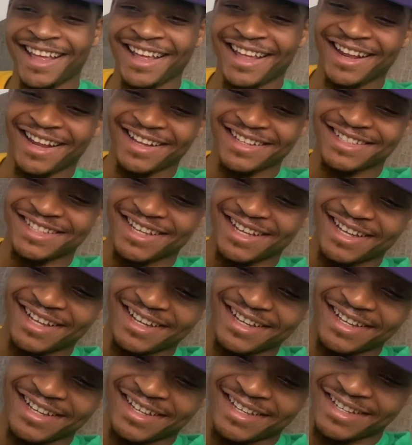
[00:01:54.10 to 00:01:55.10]
that's
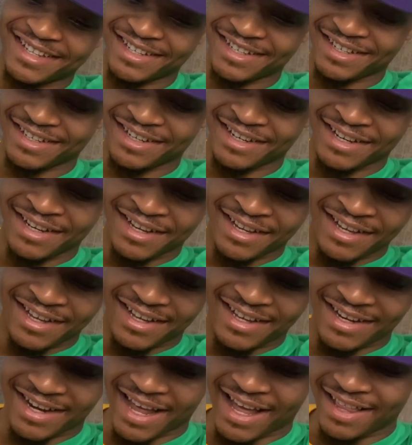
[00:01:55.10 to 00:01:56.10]
a good
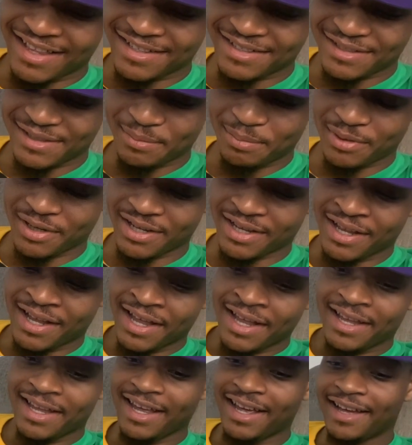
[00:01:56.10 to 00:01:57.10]
analogy. But
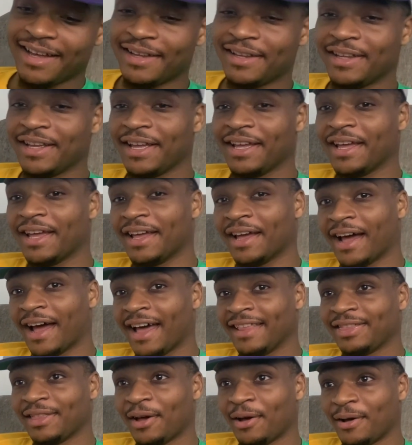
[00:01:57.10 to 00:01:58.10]
yeah,
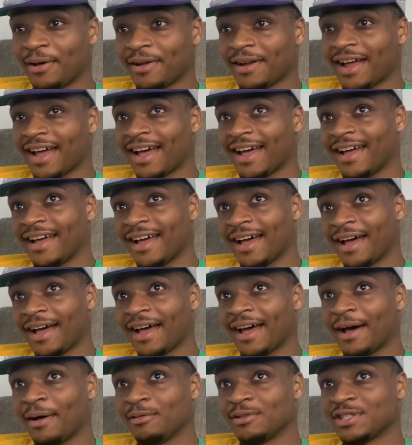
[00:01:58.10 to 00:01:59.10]
I thought
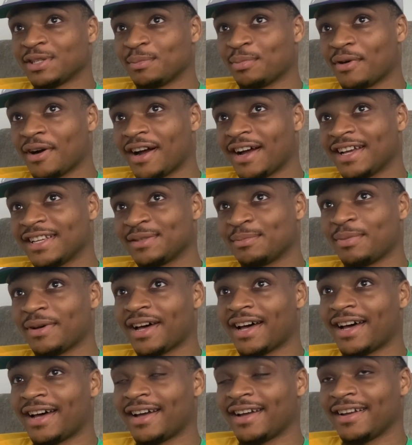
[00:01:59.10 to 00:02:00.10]
I was surprised
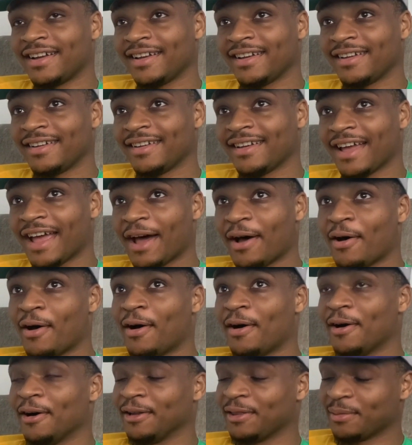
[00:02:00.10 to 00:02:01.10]
by how
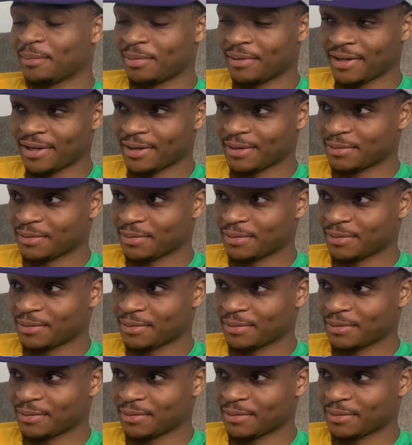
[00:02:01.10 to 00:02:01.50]
hard the players